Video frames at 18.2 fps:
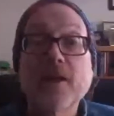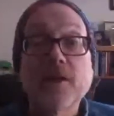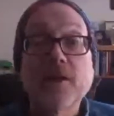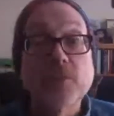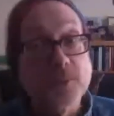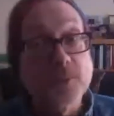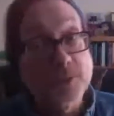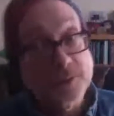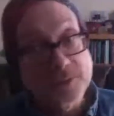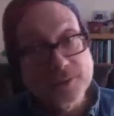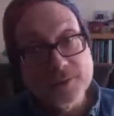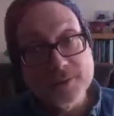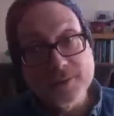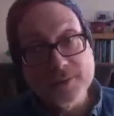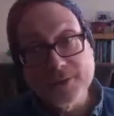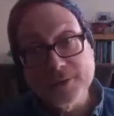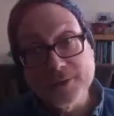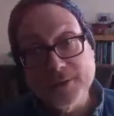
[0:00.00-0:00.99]
well,
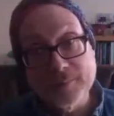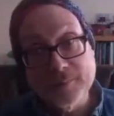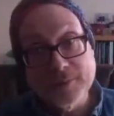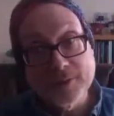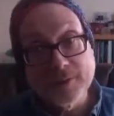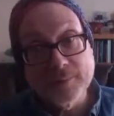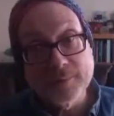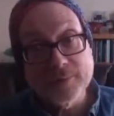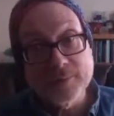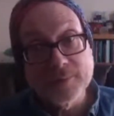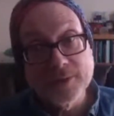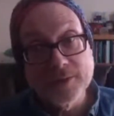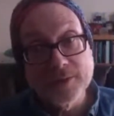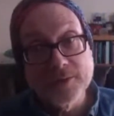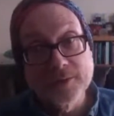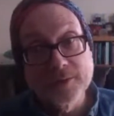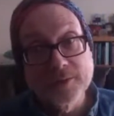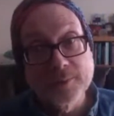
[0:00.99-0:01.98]
Ursula, sometimes my
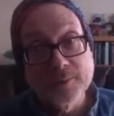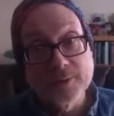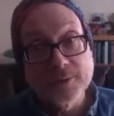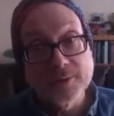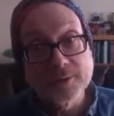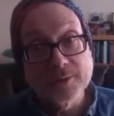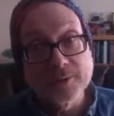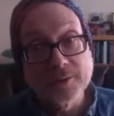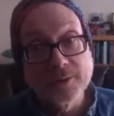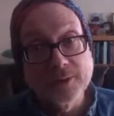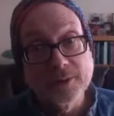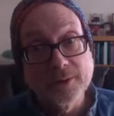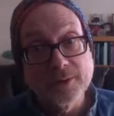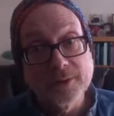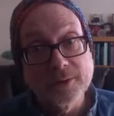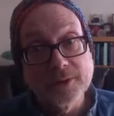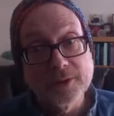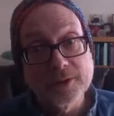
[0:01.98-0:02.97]
humor
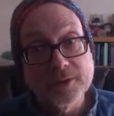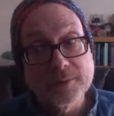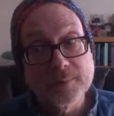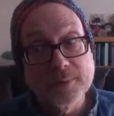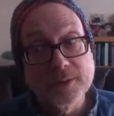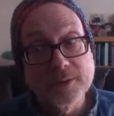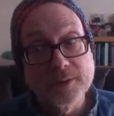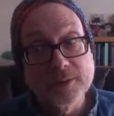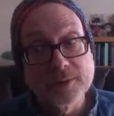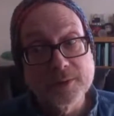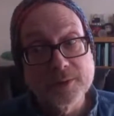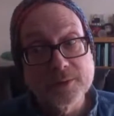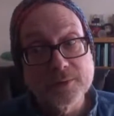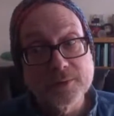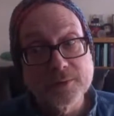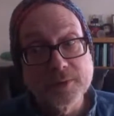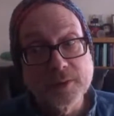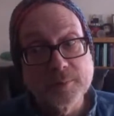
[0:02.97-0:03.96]
gets me in
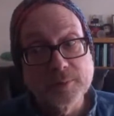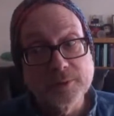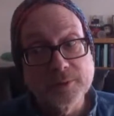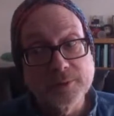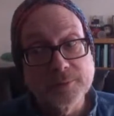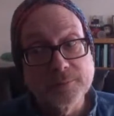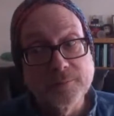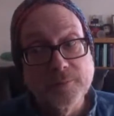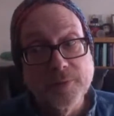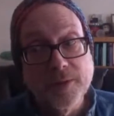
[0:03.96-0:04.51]
trouble,